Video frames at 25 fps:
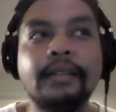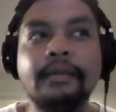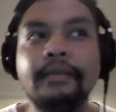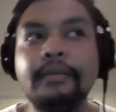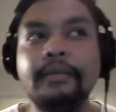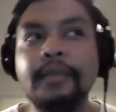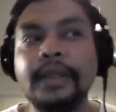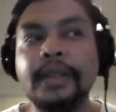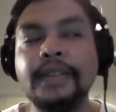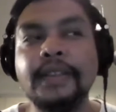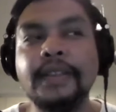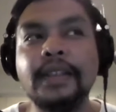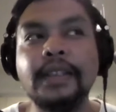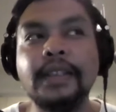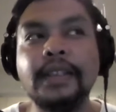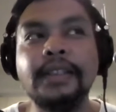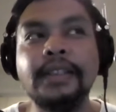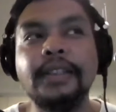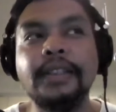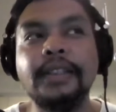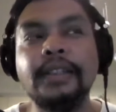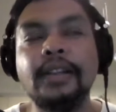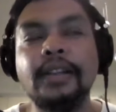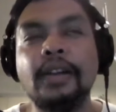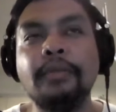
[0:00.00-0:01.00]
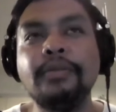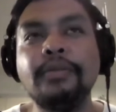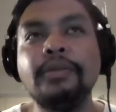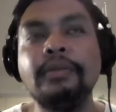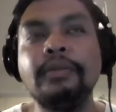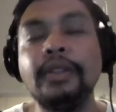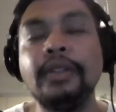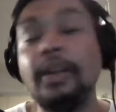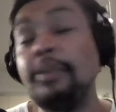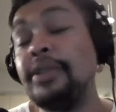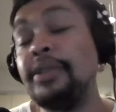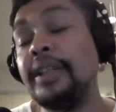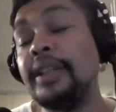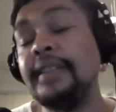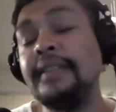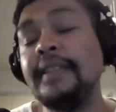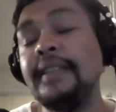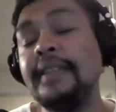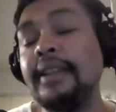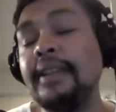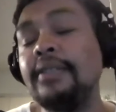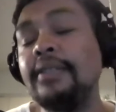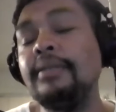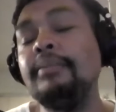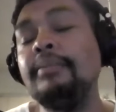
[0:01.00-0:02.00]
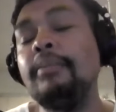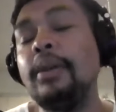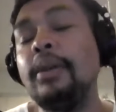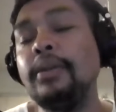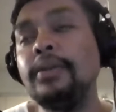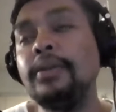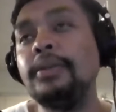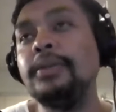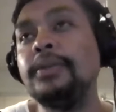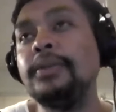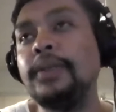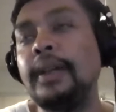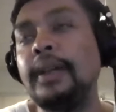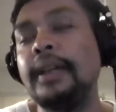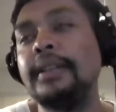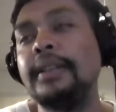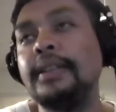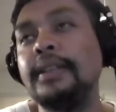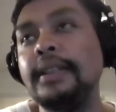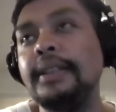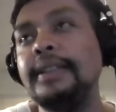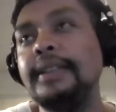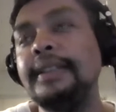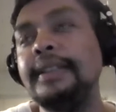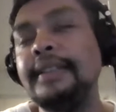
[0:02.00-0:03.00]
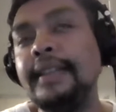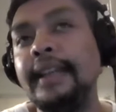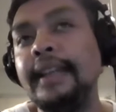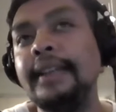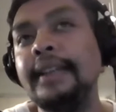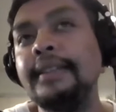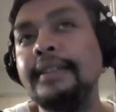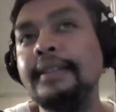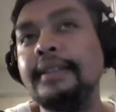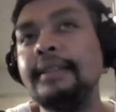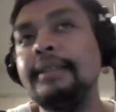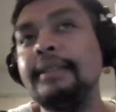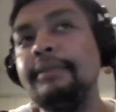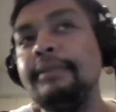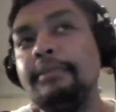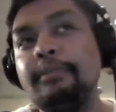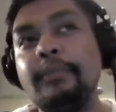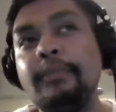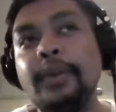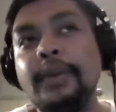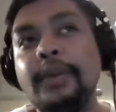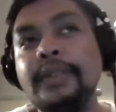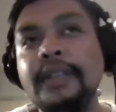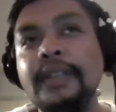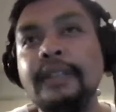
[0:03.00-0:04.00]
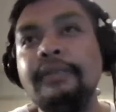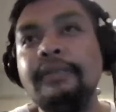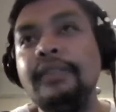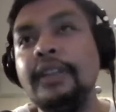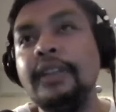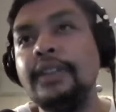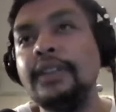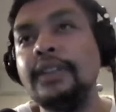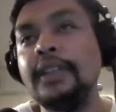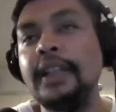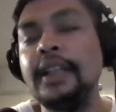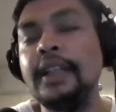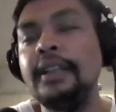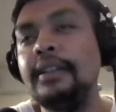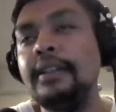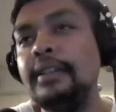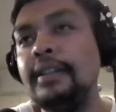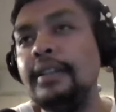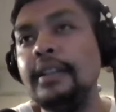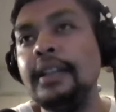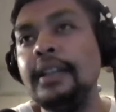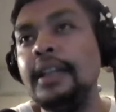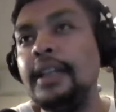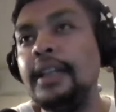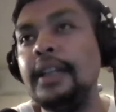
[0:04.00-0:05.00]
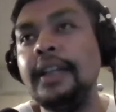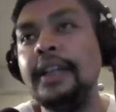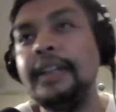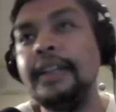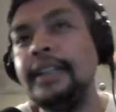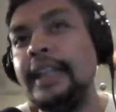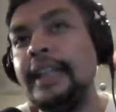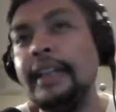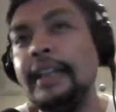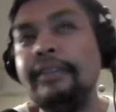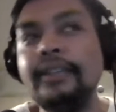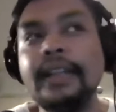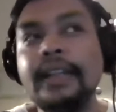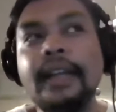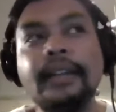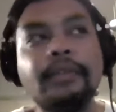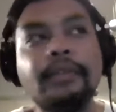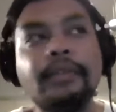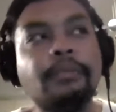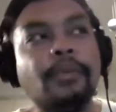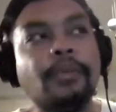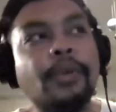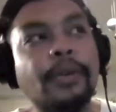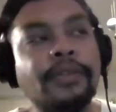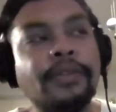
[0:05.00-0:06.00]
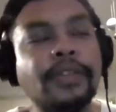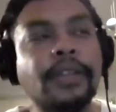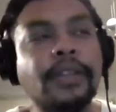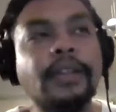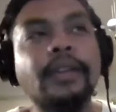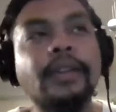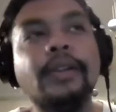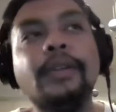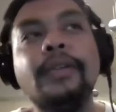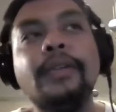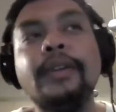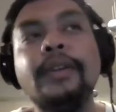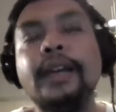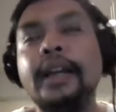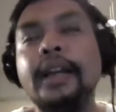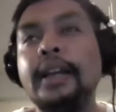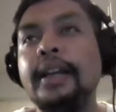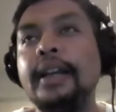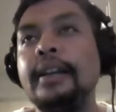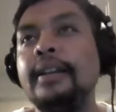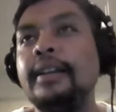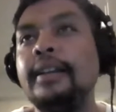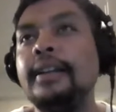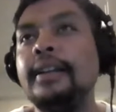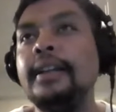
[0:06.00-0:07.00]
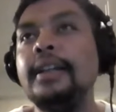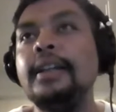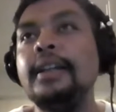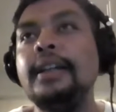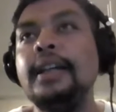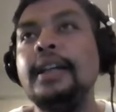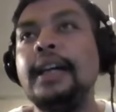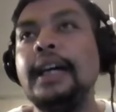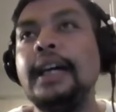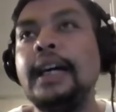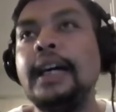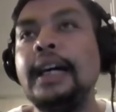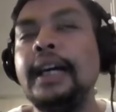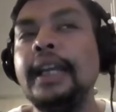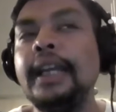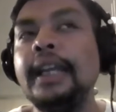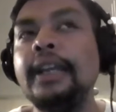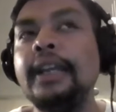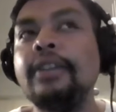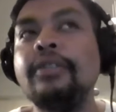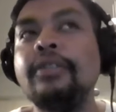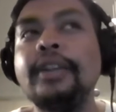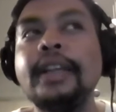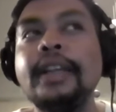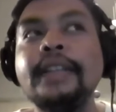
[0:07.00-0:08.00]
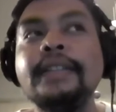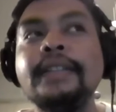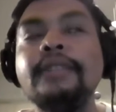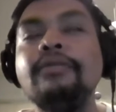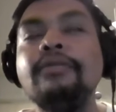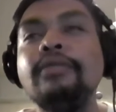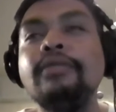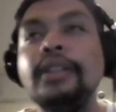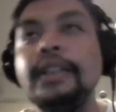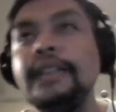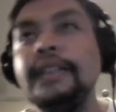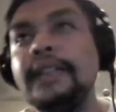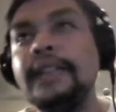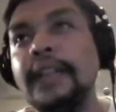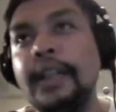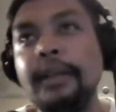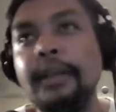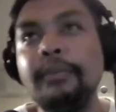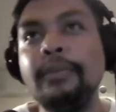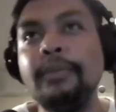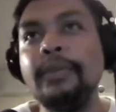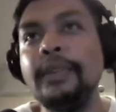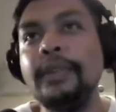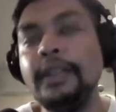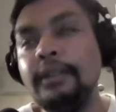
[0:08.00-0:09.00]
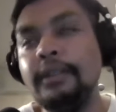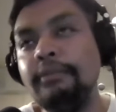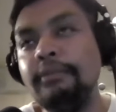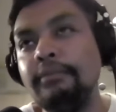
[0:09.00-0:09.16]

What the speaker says: basically an object detection model to actually detect birds and fish in a David Attenborough video, and I create in real time